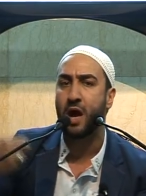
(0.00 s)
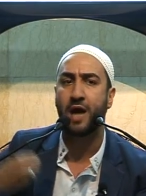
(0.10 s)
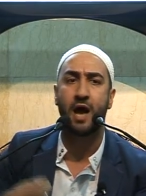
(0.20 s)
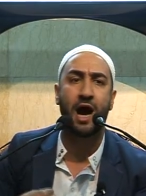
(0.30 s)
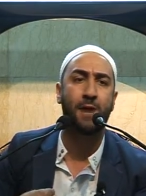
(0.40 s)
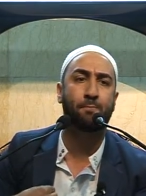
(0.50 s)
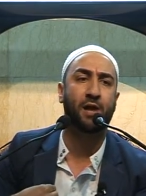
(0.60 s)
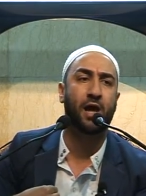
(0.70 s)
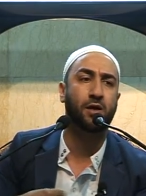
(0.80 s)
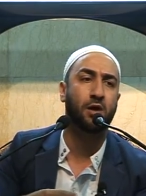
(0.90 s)
and I
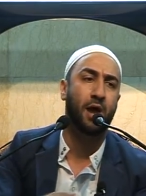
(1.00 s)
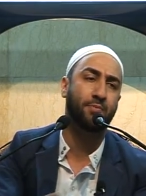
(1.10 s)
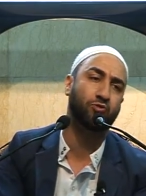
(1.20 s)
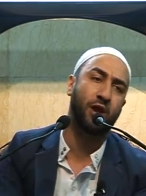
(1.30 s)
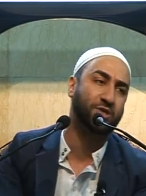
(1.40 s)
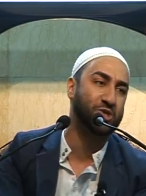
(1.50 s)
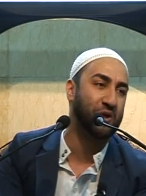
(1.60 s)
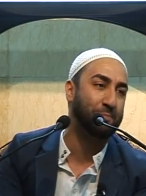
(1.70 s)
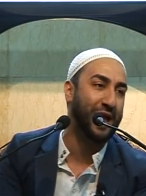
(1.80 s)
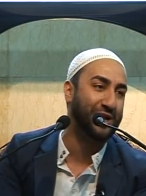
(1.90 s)
plan, I'm the
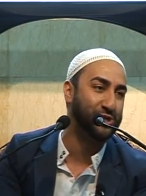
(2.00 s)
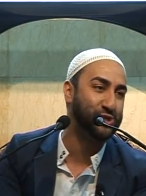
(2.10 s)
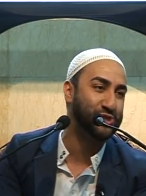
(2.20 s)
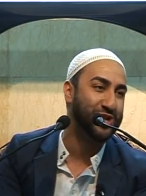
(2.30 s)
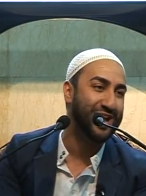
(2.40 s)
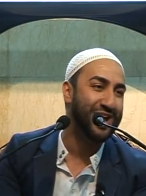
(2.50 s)
greatest of planners.